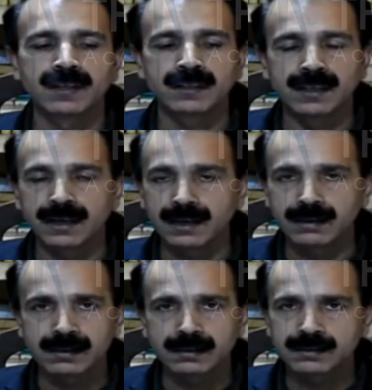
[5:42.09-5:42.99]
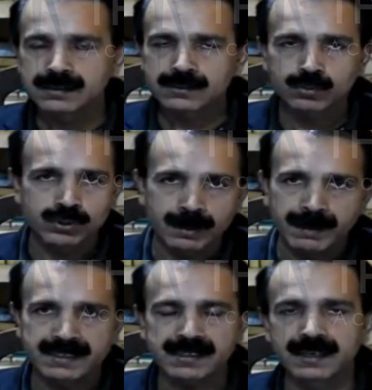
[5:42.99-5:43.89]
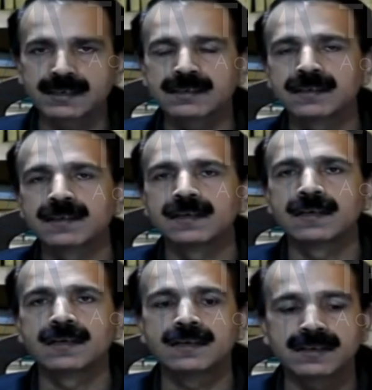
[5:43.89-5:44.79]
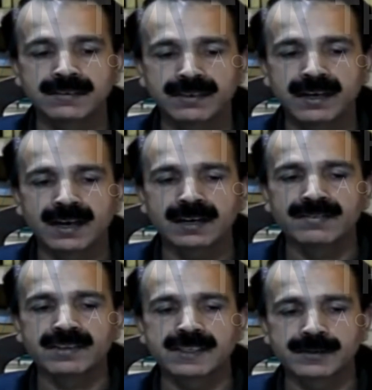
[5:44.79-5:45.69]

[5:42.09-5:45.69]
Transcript: They are to some extent trivial kind of